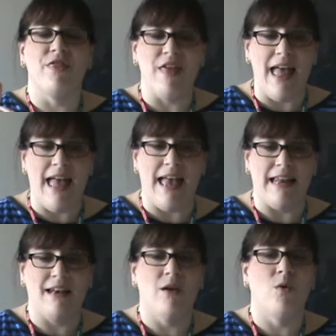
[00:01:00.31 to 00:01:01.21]

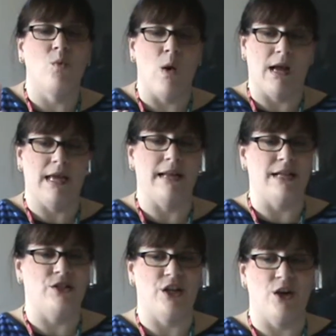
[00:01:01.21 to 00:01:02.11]
Then, what can
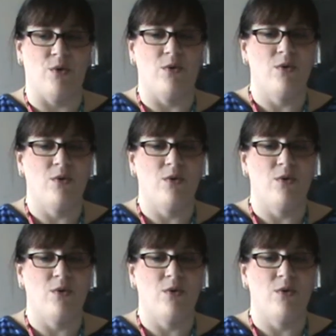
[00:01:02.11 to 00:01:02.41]
I do?